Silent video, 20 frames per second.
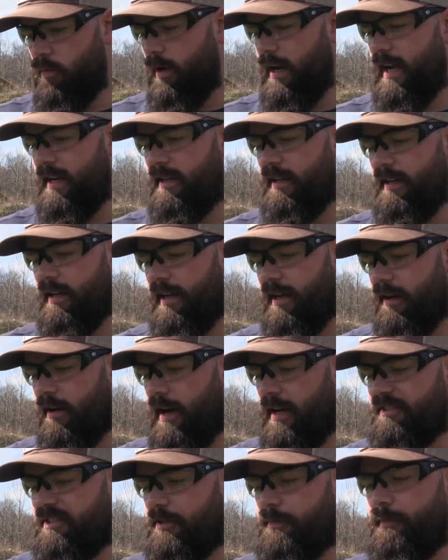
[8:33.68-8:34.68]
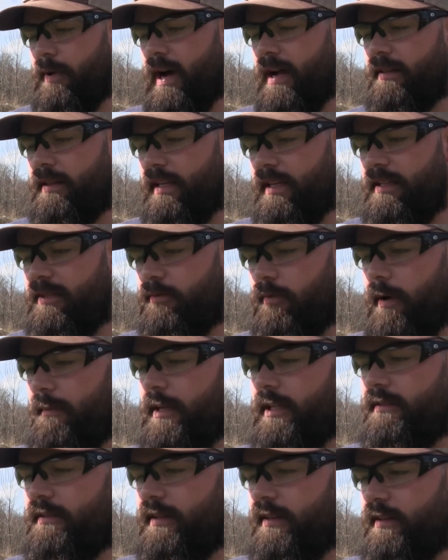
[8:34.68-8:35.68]
what I did here, I just bought these
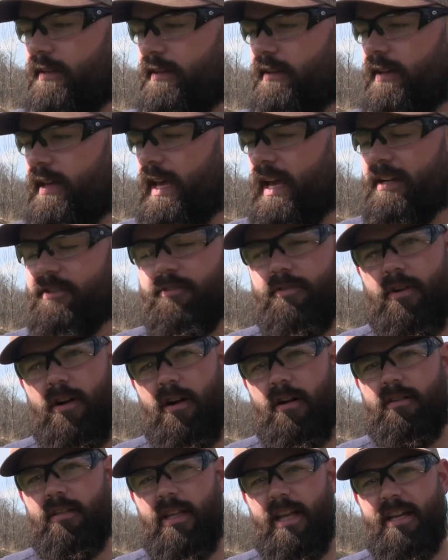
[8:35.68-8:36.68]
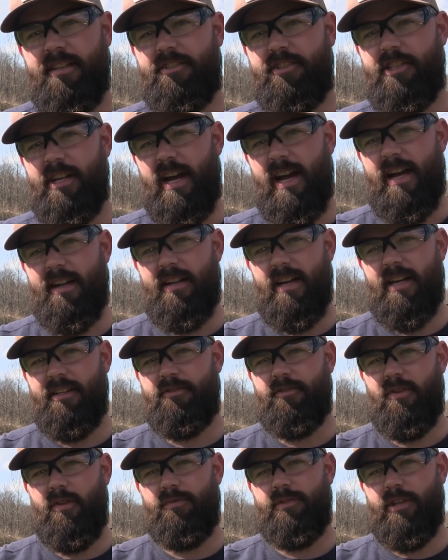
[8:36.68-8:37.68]
Remington extra hard lead shot
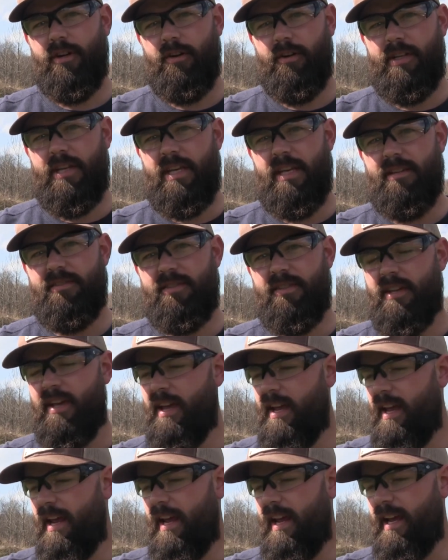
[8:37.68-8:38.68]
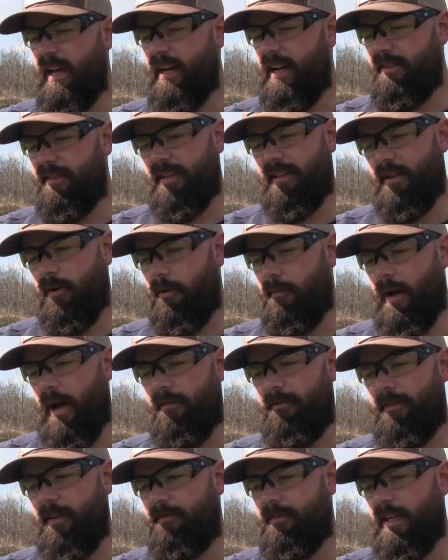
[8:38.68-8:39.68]
nitro turkeys, and I think they're
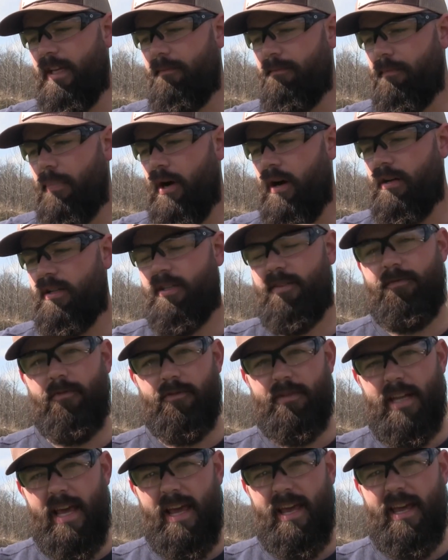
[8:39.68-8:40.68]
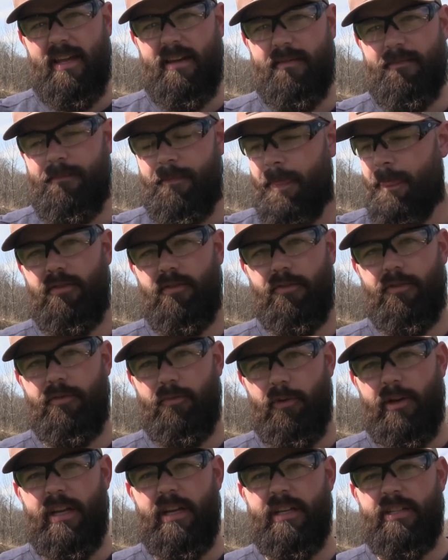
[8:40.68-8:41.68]
about 15 bucks for 10. They're
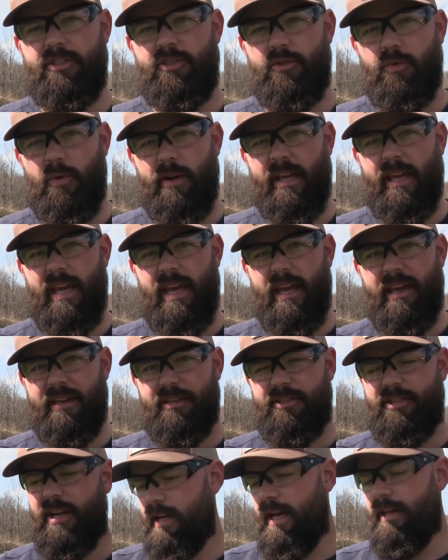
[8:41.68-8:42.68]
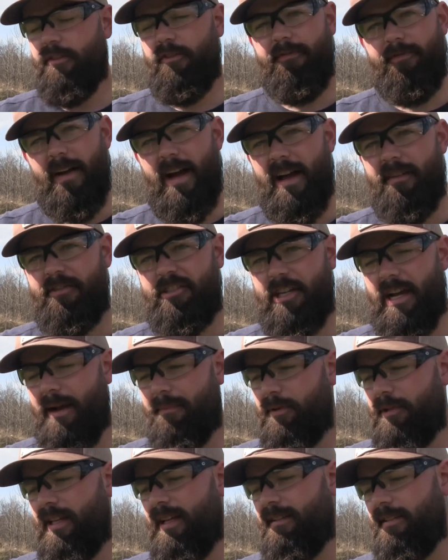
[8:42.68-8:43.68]
3-inch 20 gauge and they're
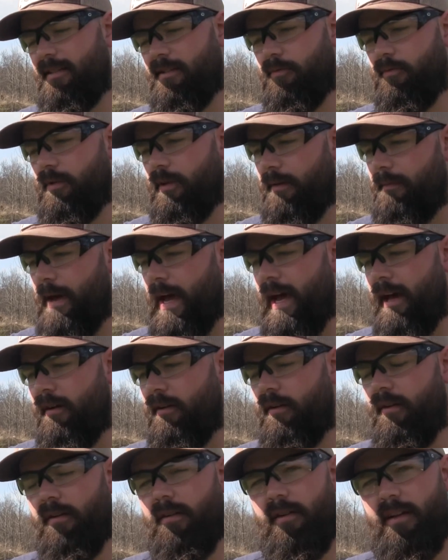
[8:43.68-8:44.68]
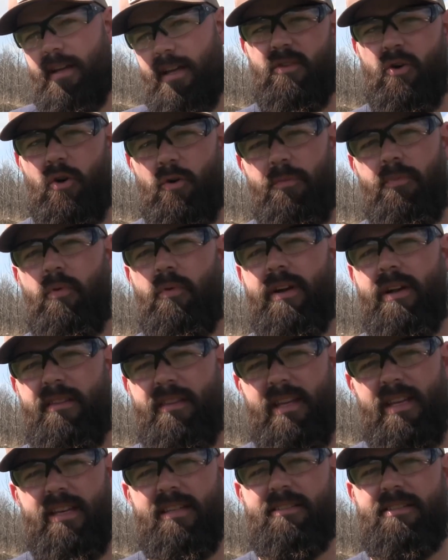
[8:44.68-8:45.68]
5-shot, but that doesn't really matter. The whole point of
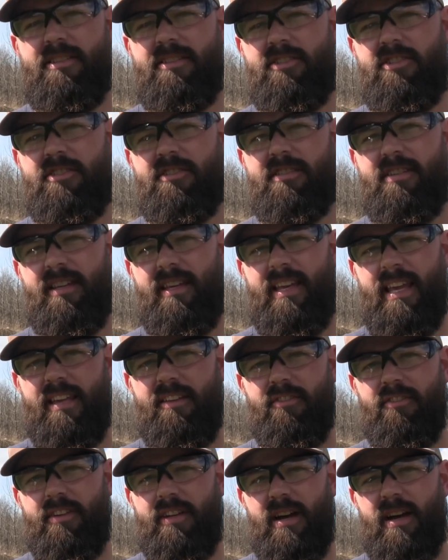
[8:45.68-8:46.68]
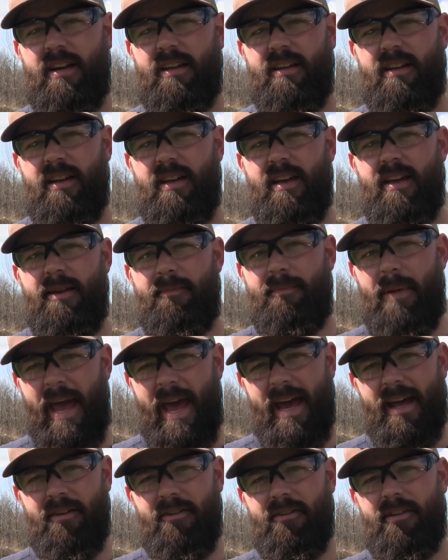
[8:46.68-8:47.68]
these is just to get your gun
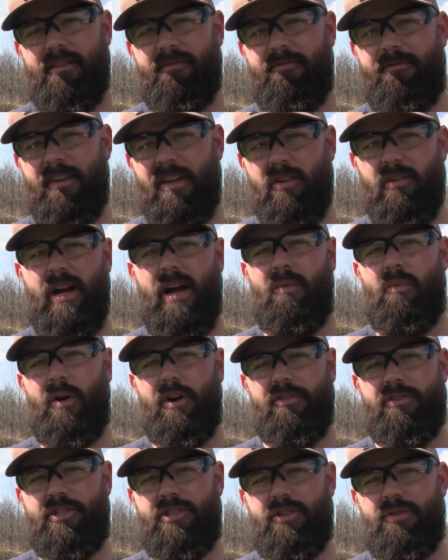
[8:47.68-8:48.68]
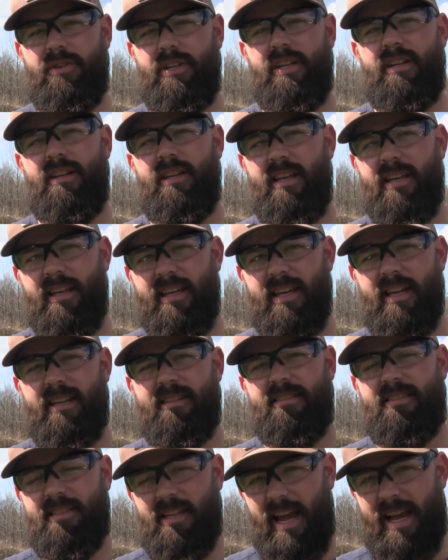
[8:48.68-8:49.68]
patterned and figure out where it's shooting and get
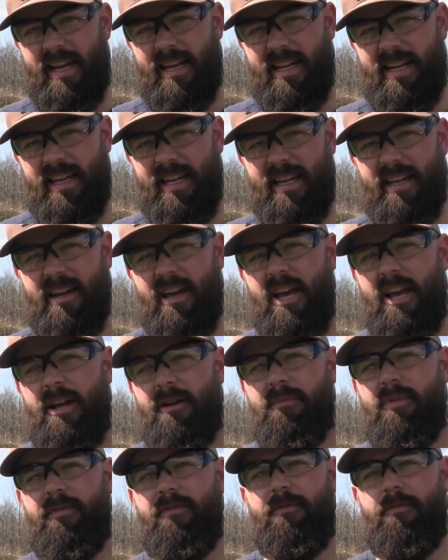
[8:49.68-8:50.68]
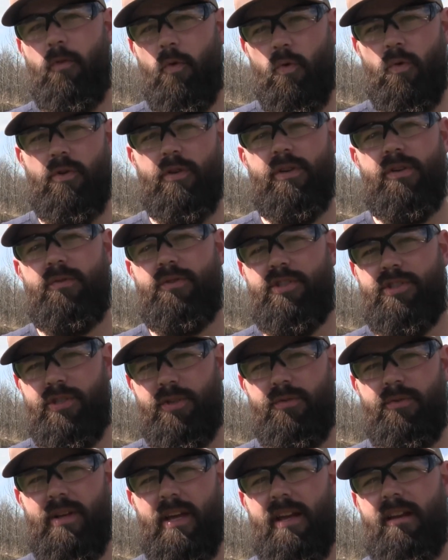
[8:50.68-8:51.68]
it sighted in before you
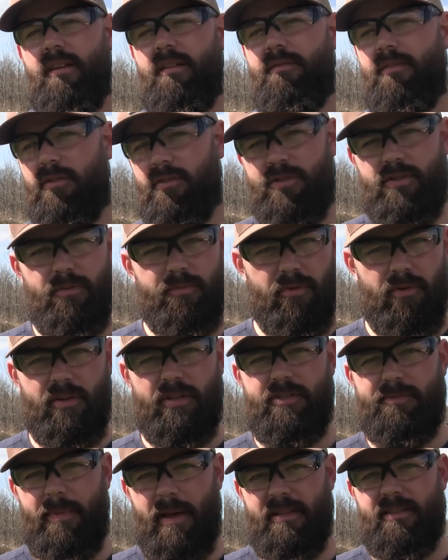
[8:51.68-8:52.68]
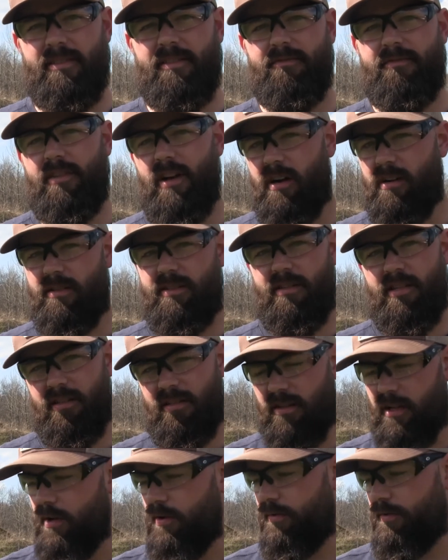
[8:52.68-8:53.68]
shoot any of your super expensive
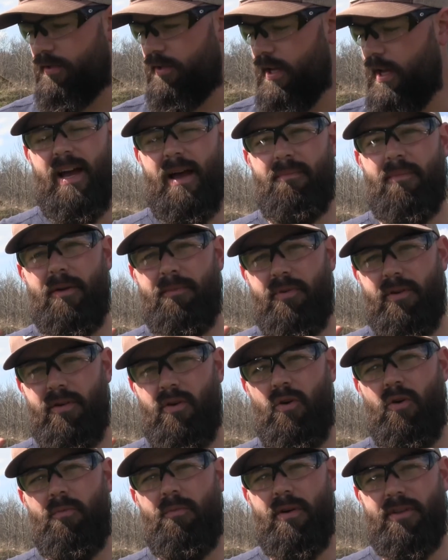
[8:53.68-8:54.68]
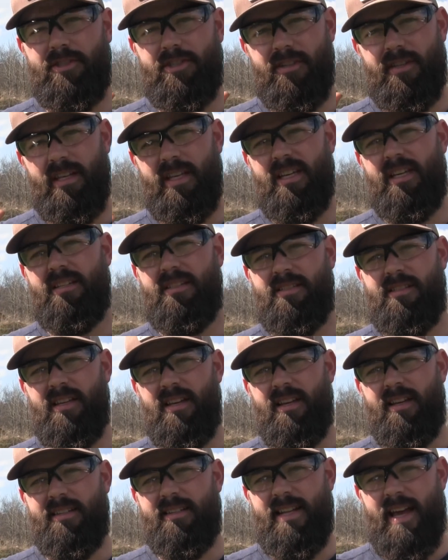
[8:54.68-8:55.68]
tungsten loads. I'm gonna put a whole bunch of these
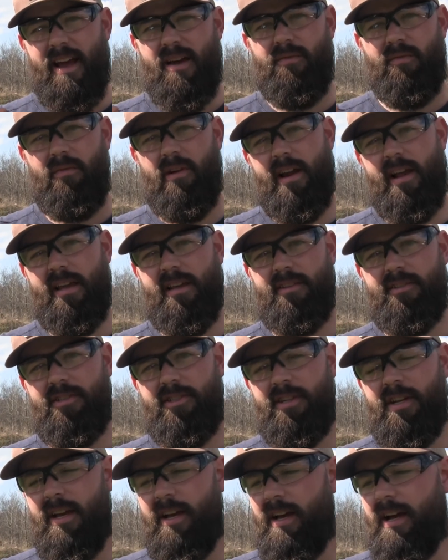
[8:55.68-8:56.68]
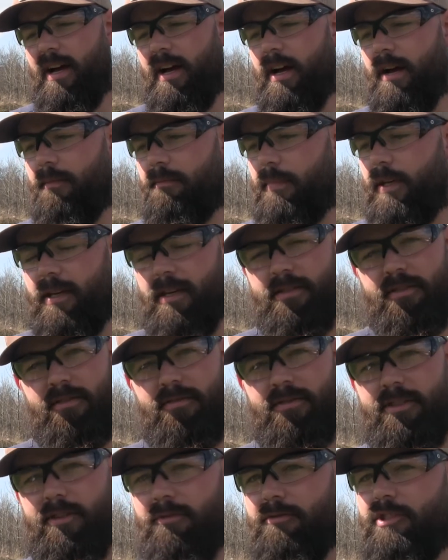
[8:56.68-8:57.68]
downrange because they're
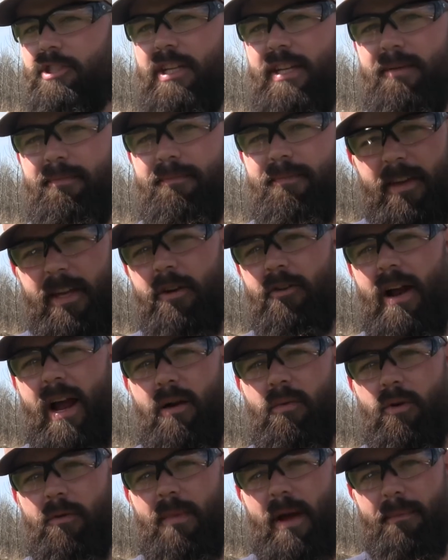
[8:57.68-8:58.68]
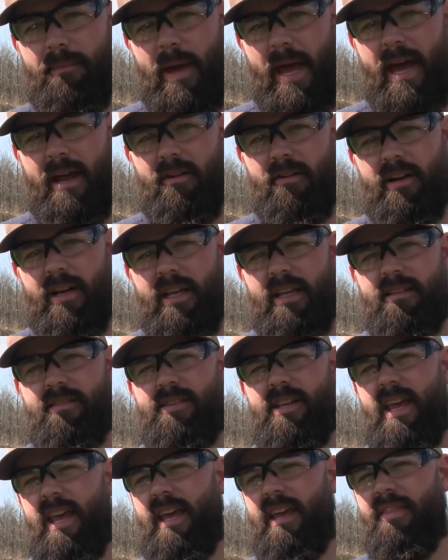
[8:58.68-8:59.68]
so cheap, figure out where my pattern
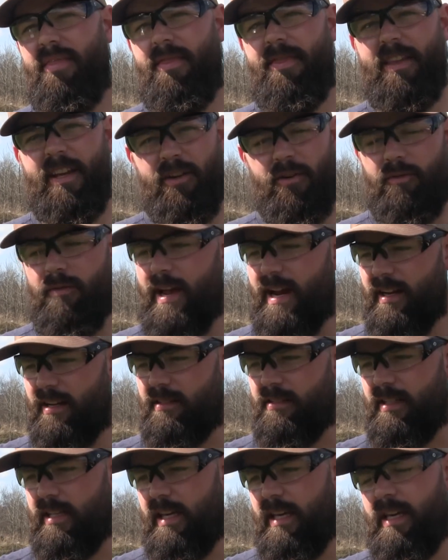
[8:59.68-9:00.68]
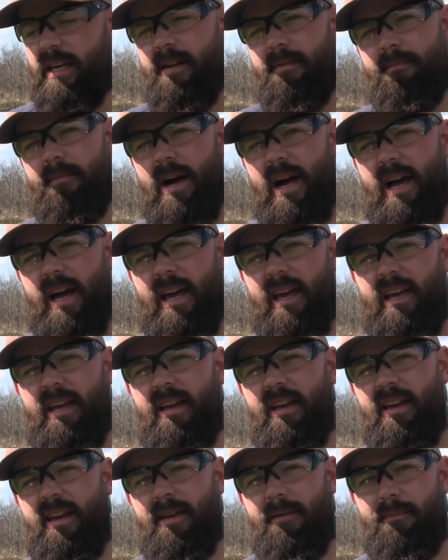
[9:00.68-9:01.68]
is, and theoretically my
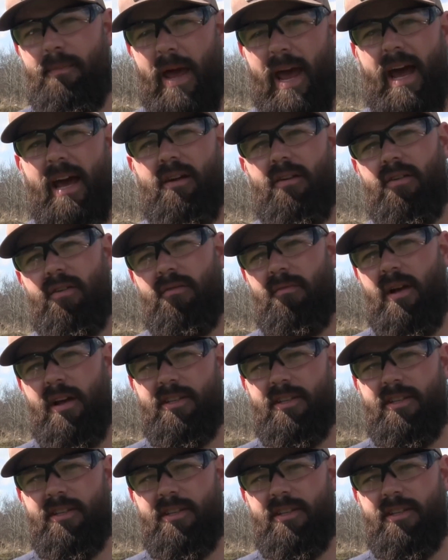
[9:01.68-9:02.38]
pattern or my